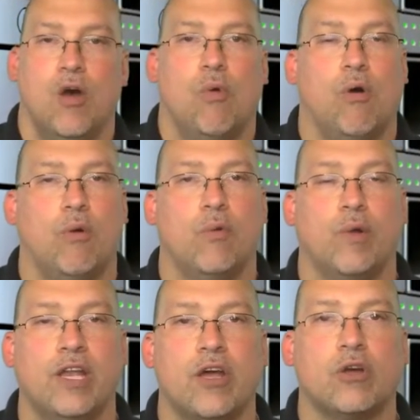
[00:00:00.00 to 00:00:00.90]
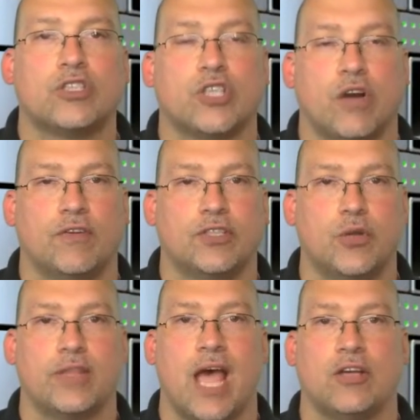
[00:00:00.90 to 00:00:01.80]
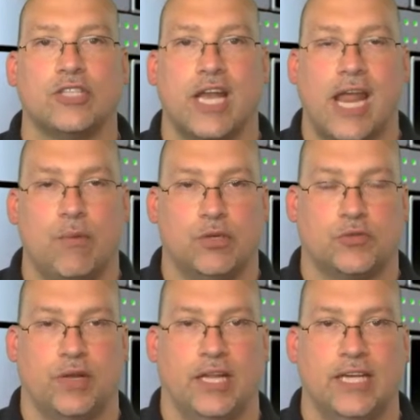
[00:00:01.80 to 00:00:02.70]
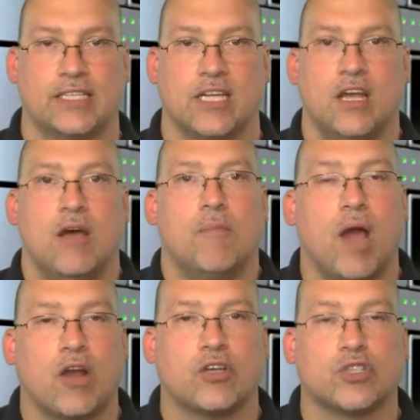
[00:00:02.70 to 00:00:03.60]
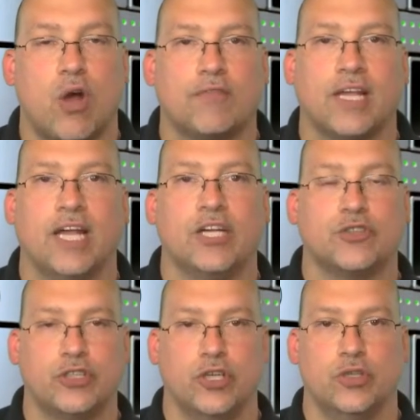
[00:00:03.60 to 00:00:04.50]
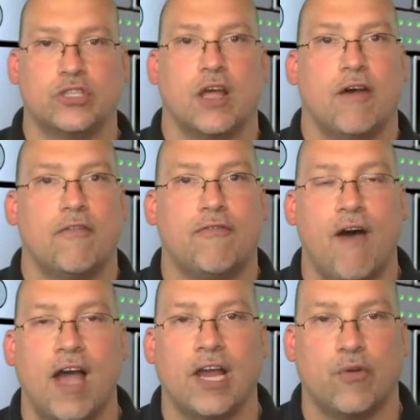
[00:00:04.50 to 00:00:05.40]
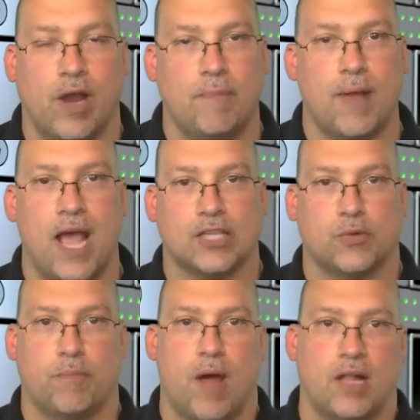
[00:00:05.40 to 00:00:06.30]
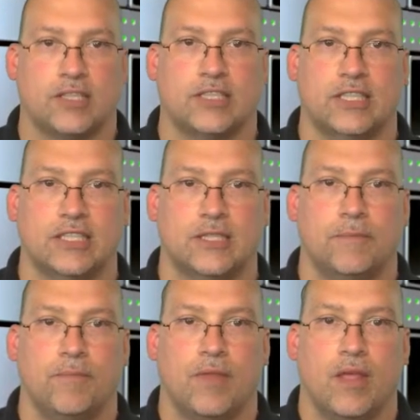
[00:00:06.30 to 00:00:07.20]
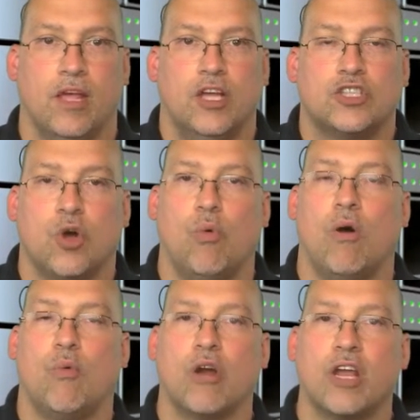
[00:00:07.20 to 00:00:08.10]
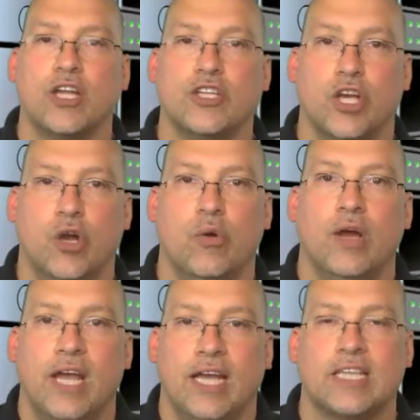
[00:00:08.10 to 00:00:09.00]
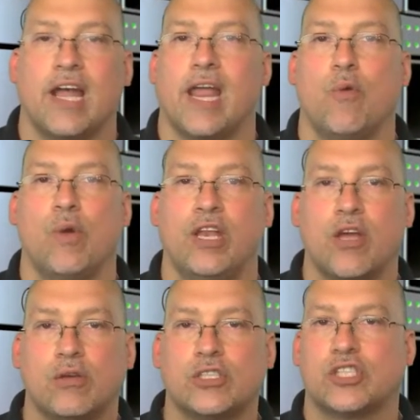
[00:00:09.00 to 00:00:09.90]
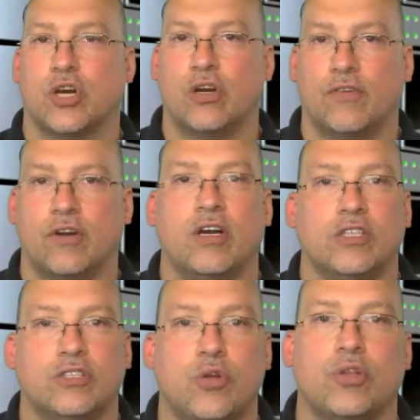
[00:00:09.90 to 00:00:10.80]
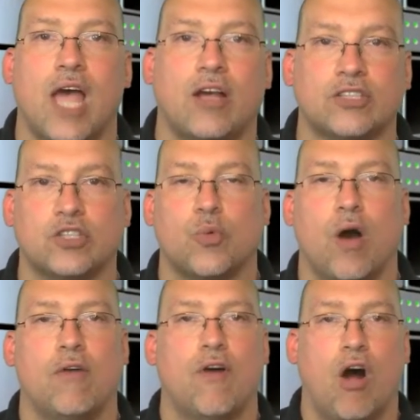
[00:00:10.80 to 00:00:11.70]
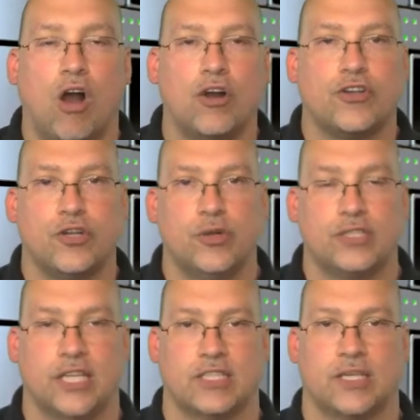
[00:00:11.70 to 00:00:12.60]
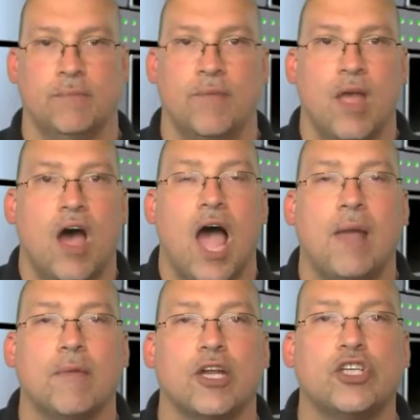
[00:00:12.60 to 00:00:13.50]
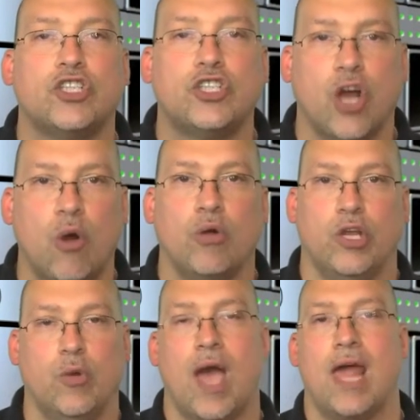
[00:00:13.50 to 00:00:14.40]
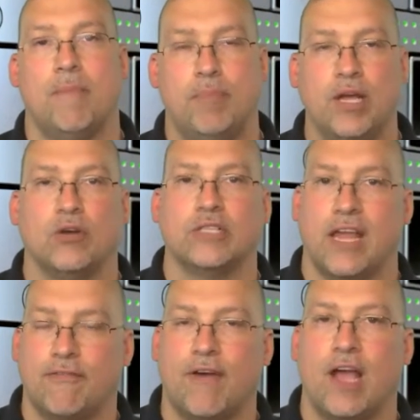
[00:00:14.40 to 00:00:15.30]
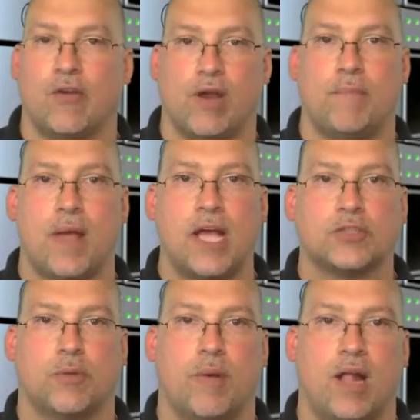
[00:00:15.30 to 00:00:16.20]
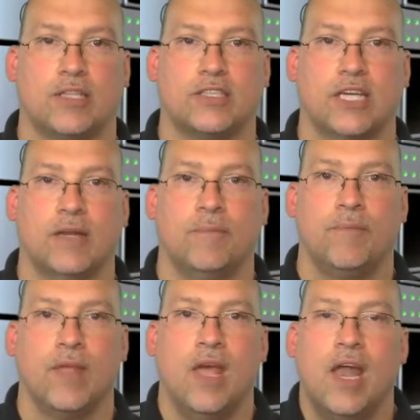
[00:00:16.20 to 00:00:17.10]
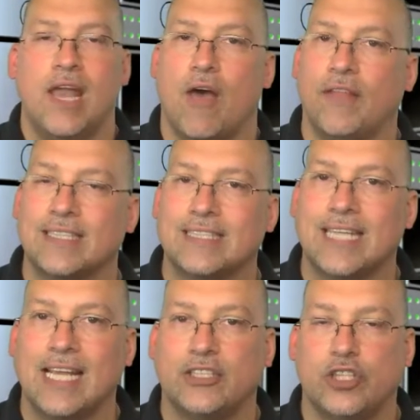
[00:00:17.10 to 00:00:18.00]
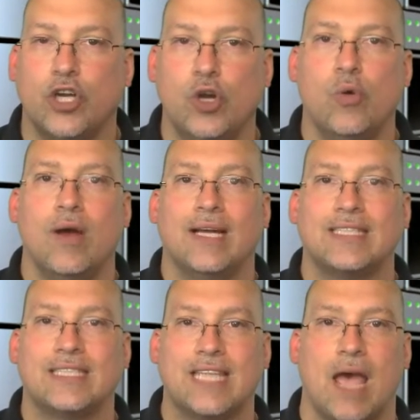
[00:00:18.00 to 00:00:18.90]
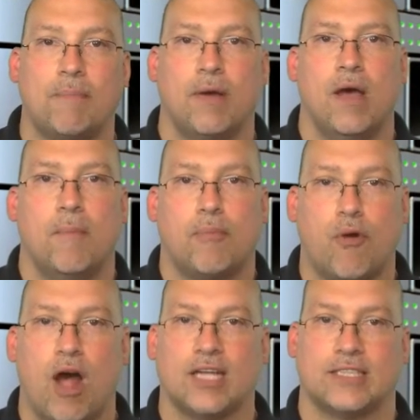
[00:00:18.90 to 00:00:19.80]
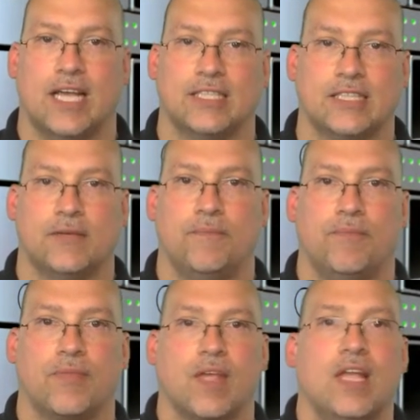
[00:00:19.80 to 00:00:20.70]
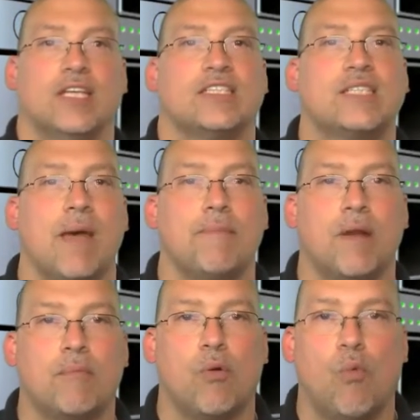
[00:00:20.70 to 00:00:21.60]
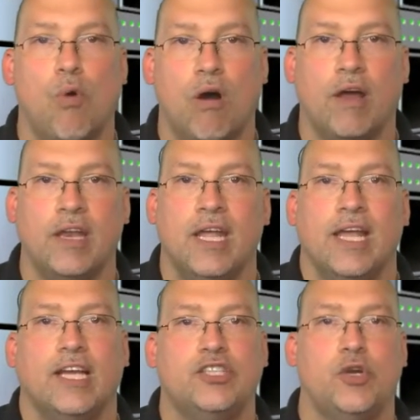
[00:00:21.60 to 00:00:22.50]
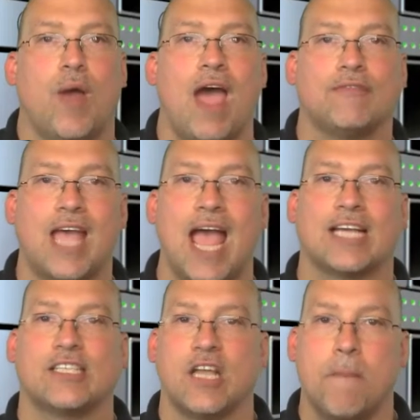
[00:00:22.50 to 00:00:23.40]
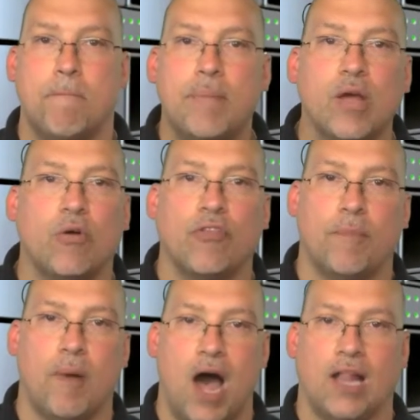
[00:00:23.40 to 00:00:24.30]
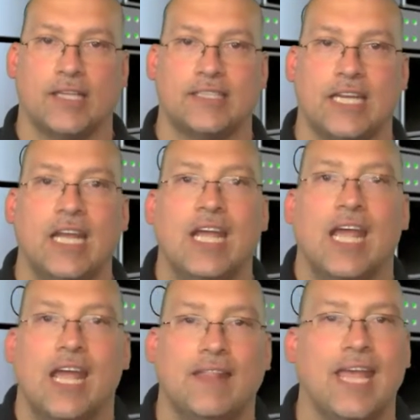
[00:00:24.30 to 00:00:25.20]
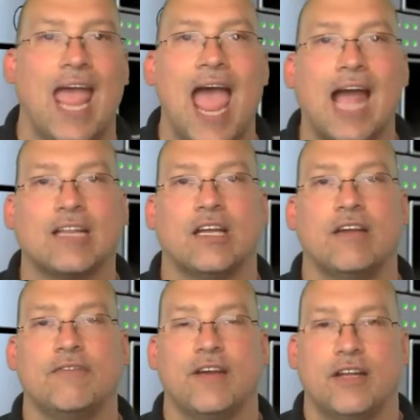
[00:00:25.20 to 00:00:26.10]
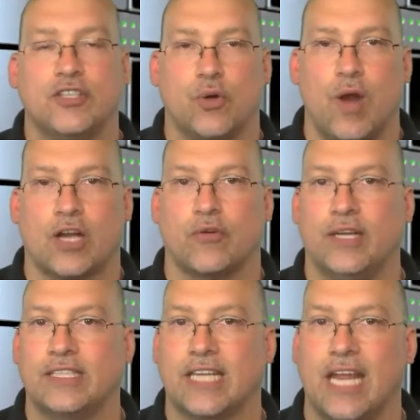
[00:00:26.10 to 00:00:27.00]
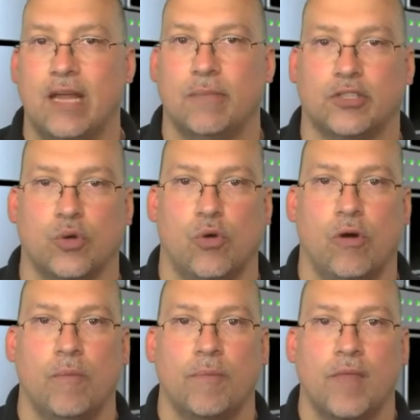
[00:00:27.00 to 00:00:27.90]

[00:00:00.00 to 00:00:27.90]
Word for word: Well, when Windows Server 2008 was released, Microsoft introduced fine-grained password policies. So what we're going to do is on a Windows Server 2012 R2 system, I'm going to show you how to build a fine-grained password policy. Now this is a two-step process. Step number one is you have to actually build the policy in the Active Directory schema tool.